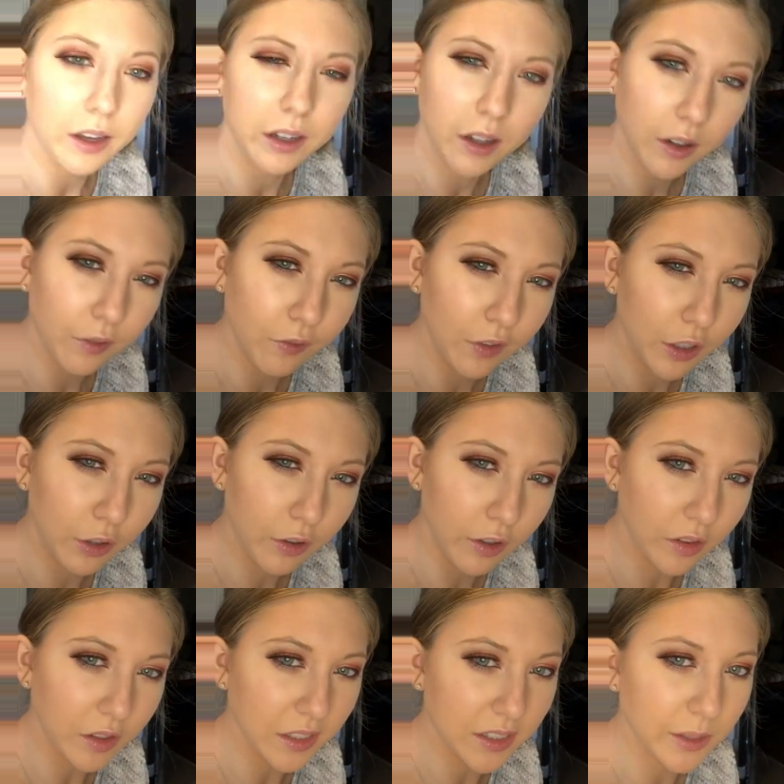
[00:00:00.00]
I gotta figure
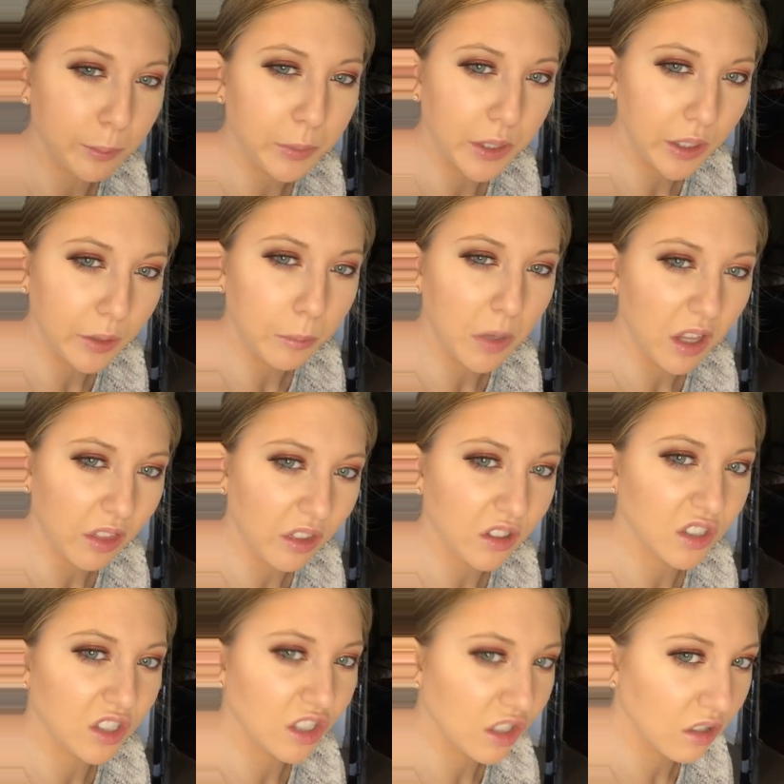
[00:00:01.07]
out the speed
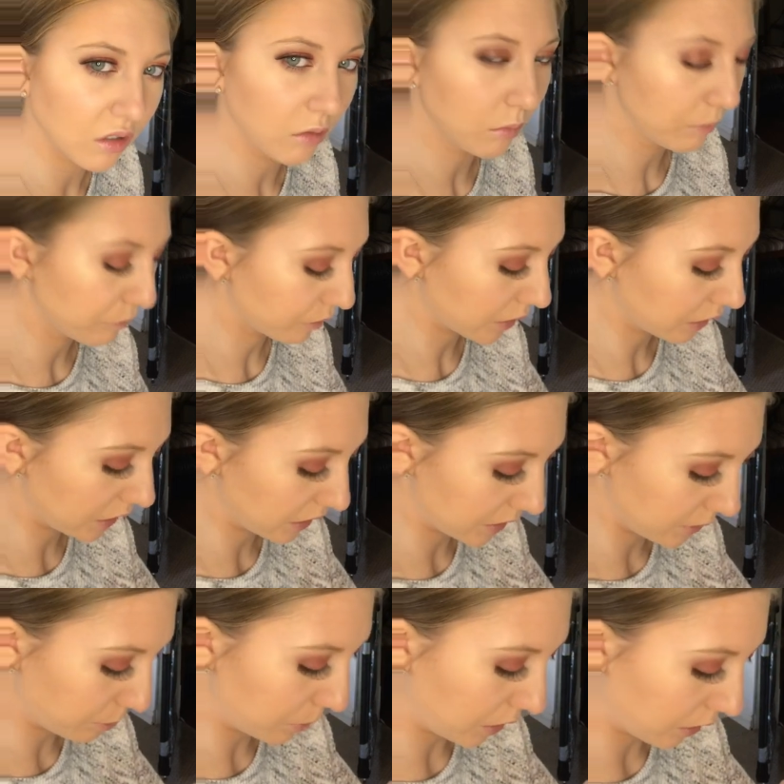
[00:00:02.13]
methods too, how to
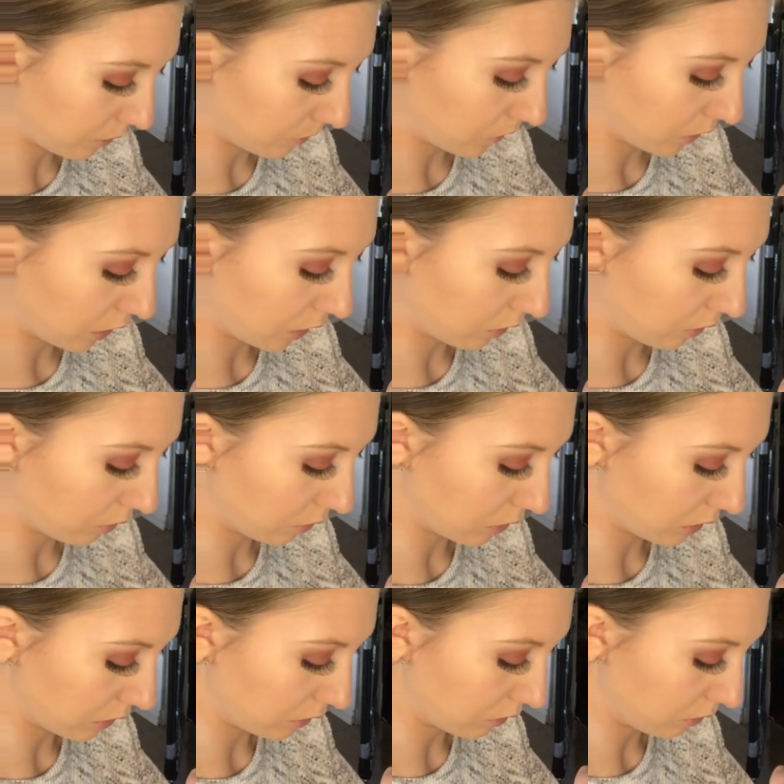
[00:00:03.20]
speed up videos
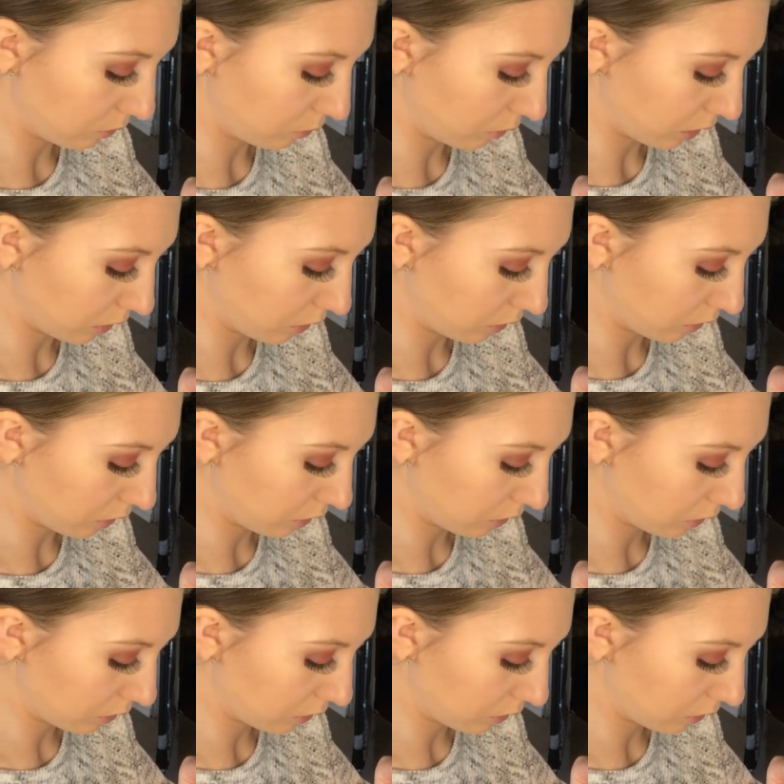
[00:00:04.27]
and whatnot.